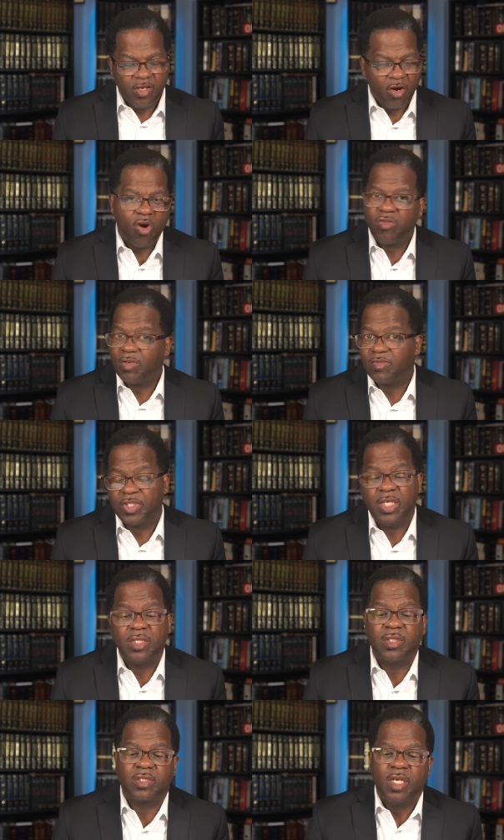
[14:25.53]
He heard of
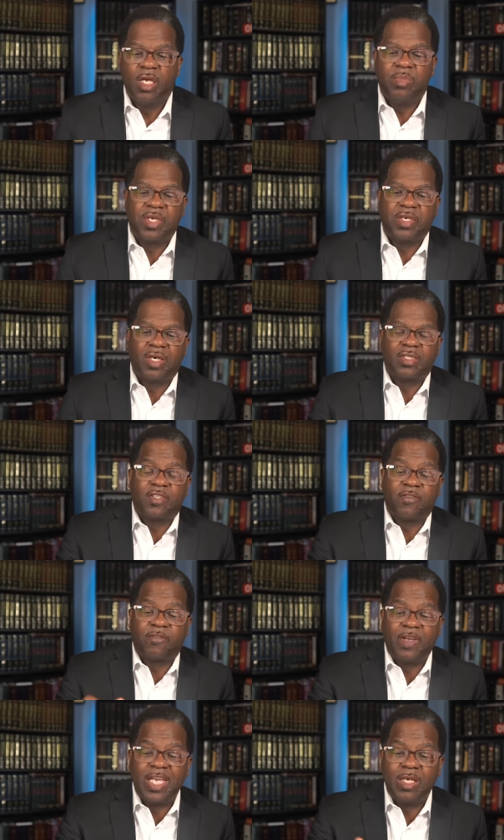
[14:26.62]
Jesus because
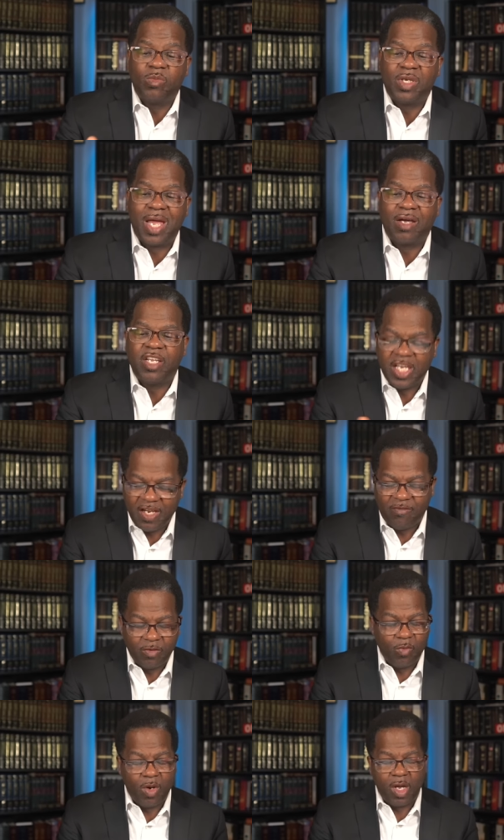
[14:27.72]
the fame went out
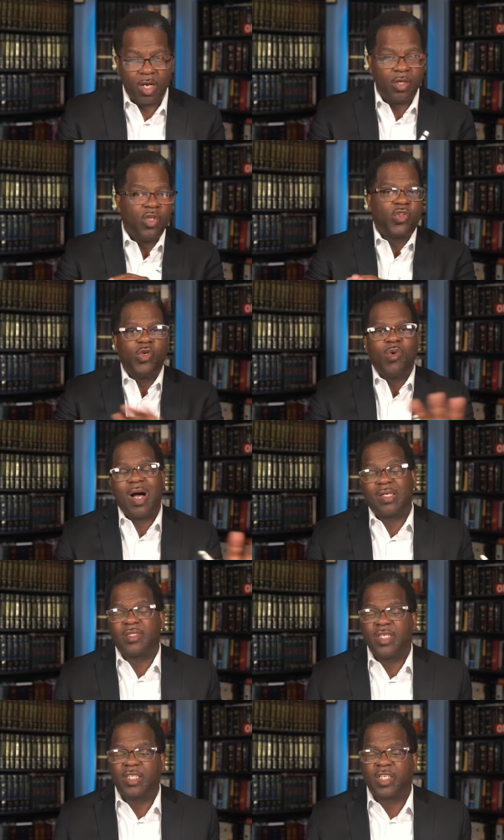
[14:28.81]
everywhere
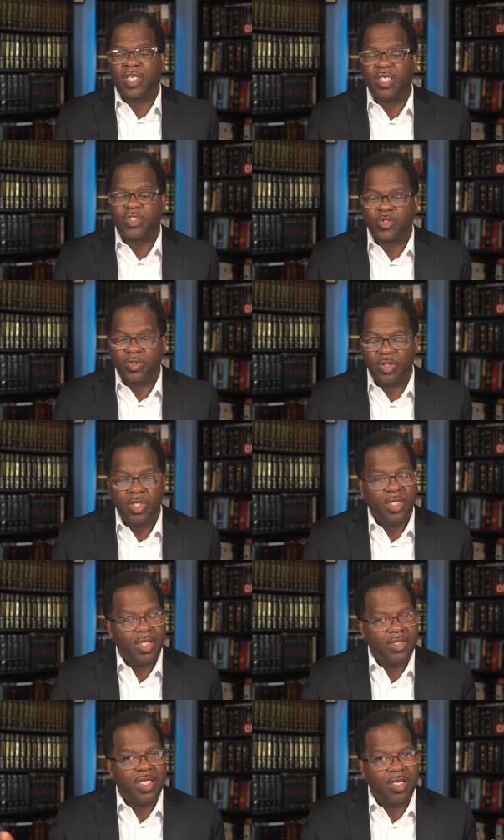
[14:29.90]
throughout that country,
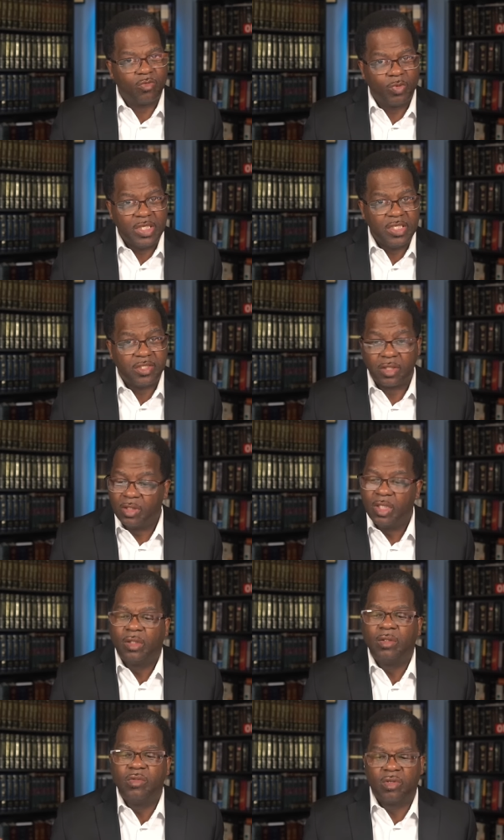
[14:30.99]
in that
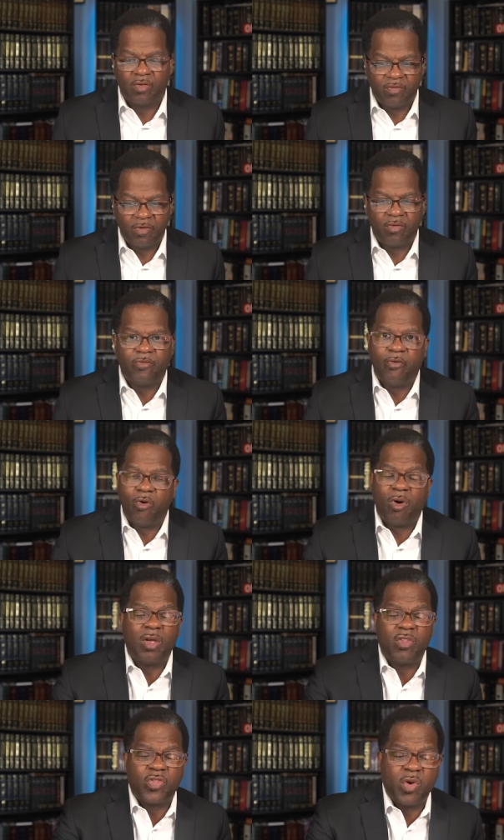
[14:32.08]
region, Luke
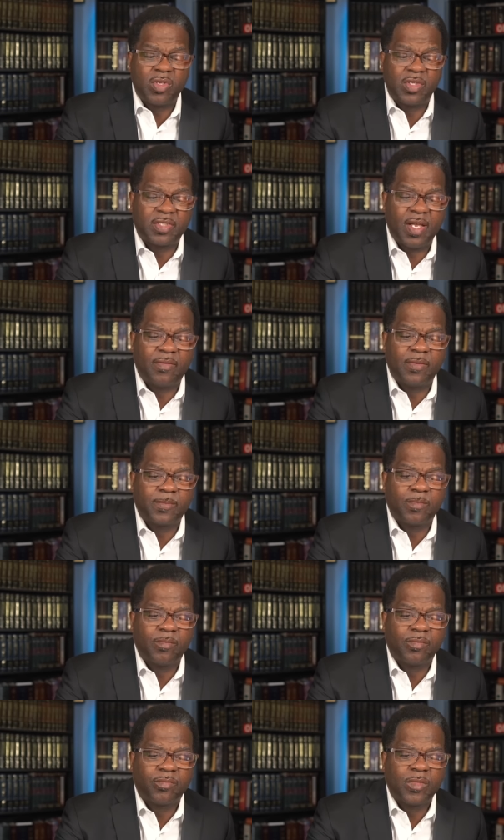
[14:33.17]
4:37.